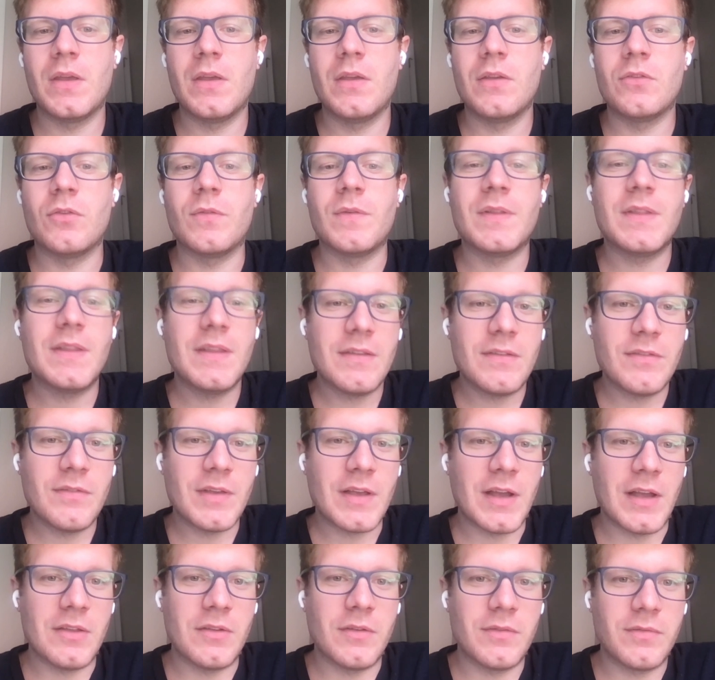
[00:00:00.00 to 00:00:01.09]
So with this, we
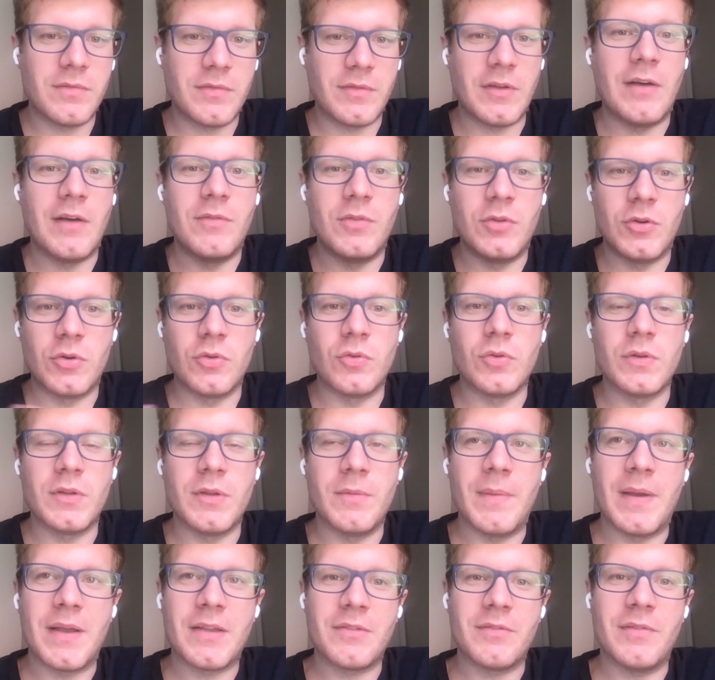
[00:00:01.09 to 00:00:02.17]
kind of cover all the
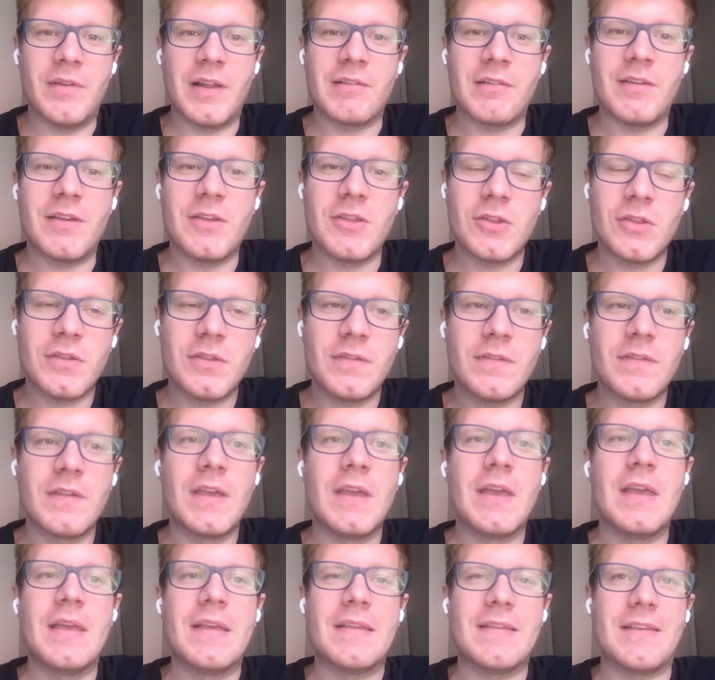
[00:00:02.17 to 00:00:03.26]
Maxwell equations.
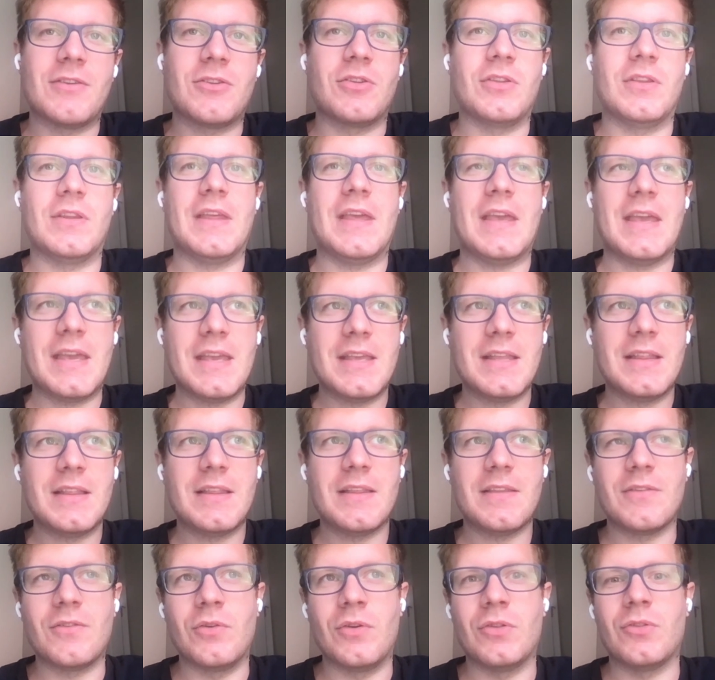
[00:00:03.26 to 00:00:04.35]
Session 8
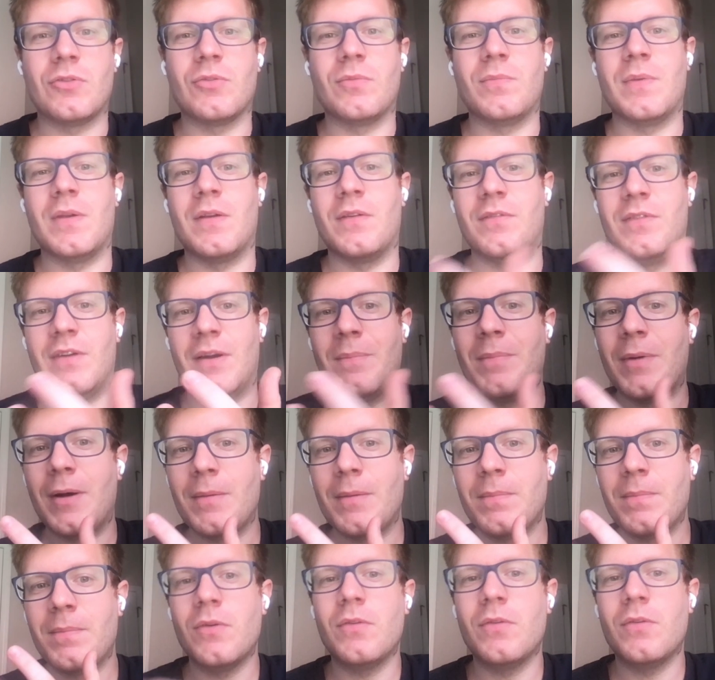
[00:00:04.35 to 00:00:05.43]
is going to be a
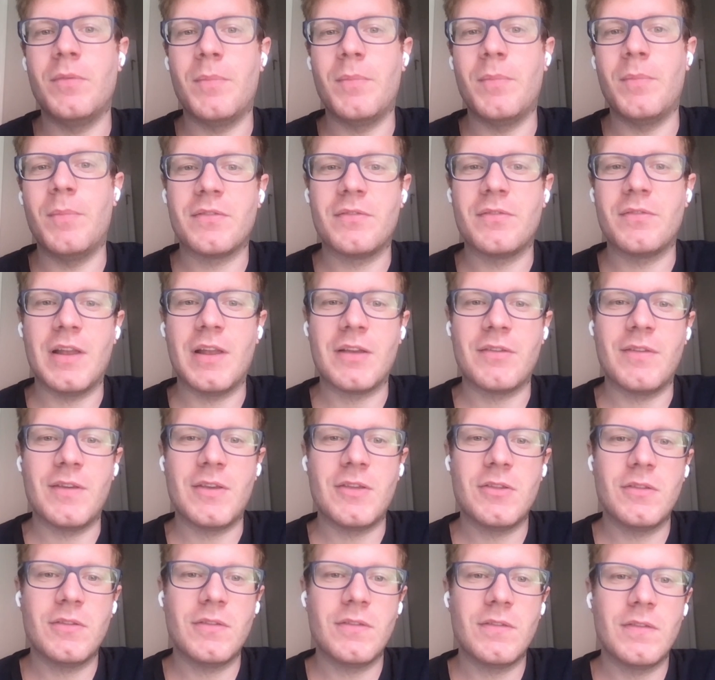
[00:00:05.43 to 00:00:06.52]
wrap-up of the Maxwell
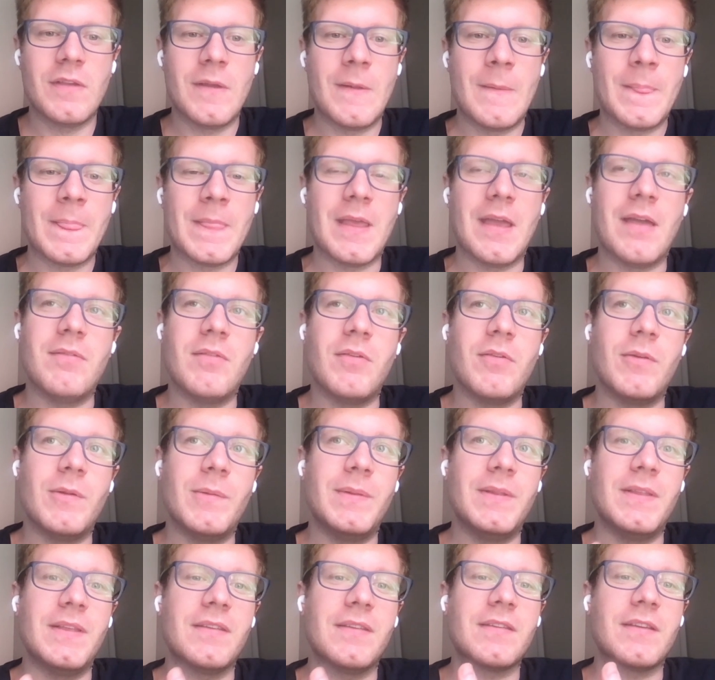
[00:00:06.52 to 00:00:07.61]
equations, and we will
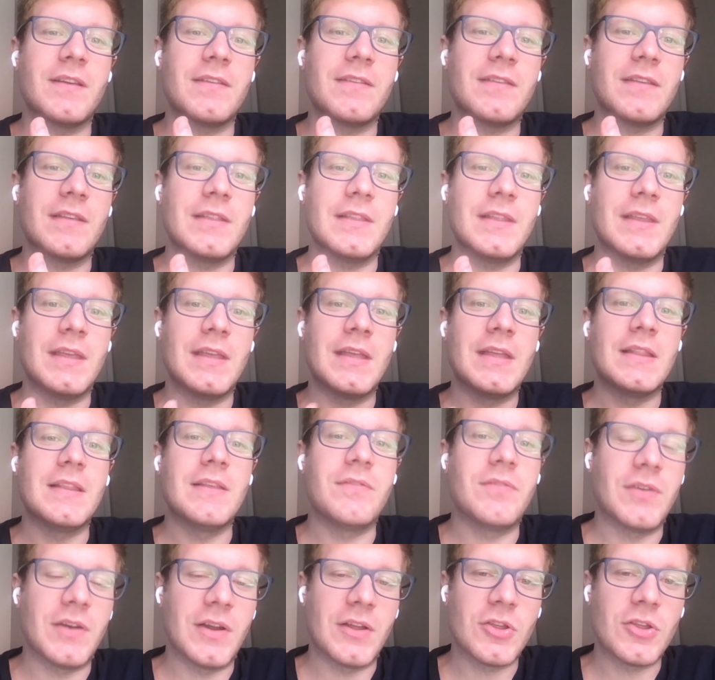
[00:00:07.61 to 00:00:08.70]
be discussing the
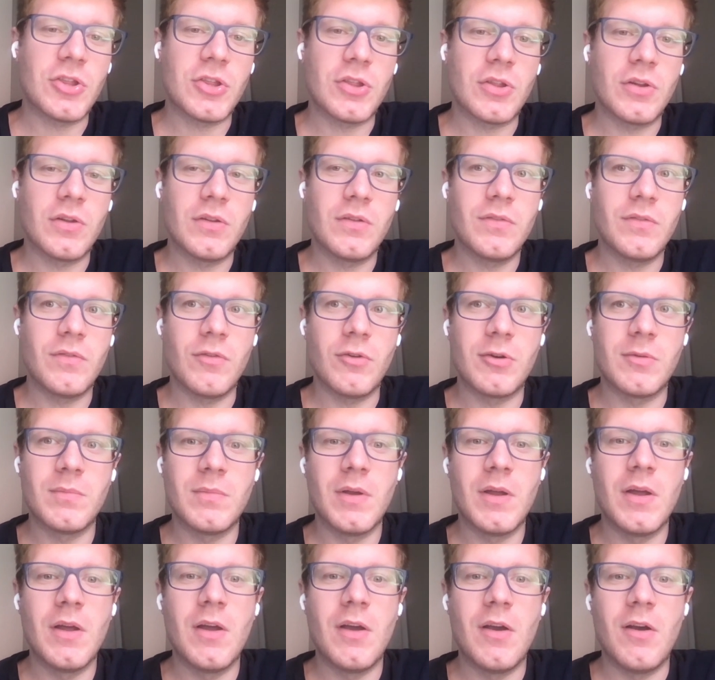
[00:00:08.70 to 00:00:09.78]
differential form
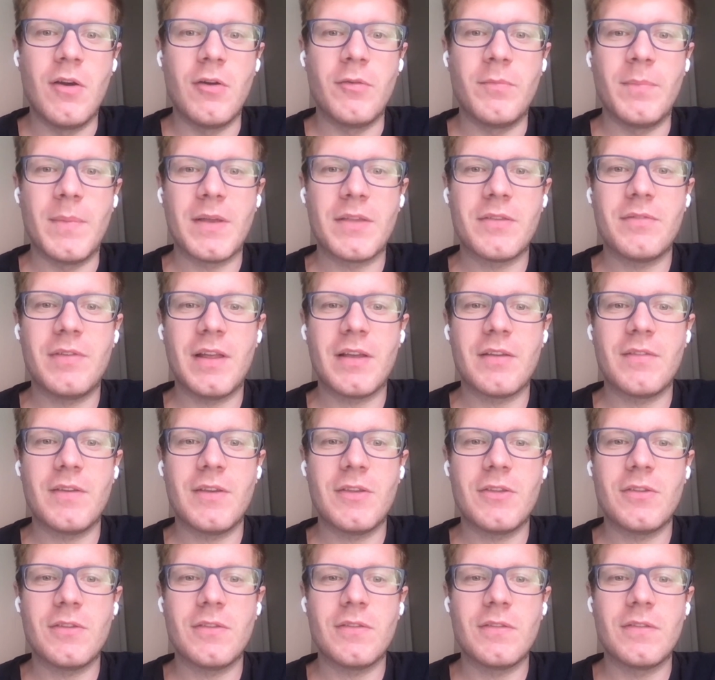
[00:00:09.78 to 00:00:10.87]
of Maxwell
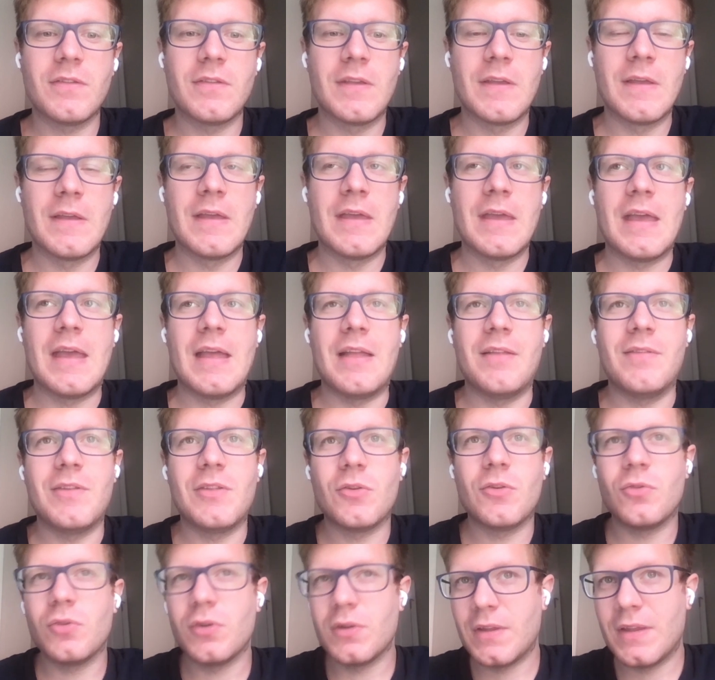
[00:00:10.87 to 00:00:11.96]
equations. And
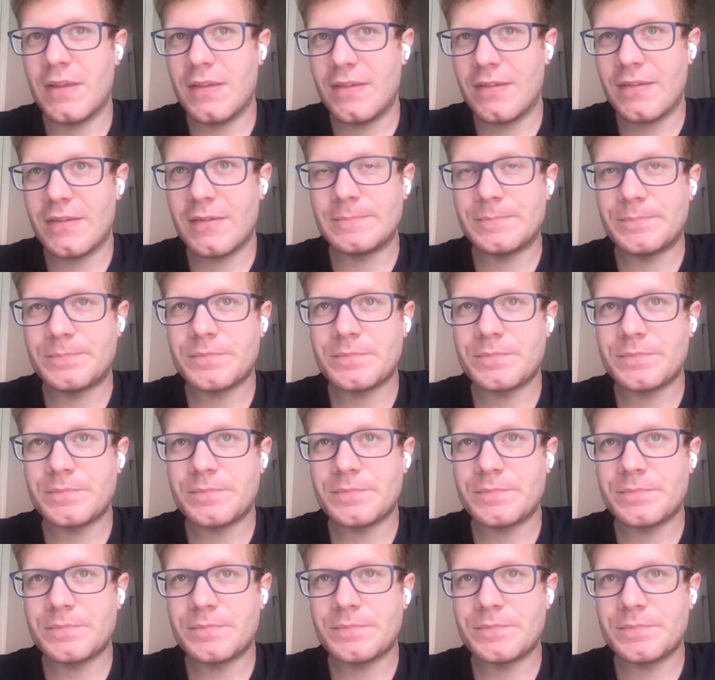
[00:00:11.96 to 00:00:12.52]
with all this,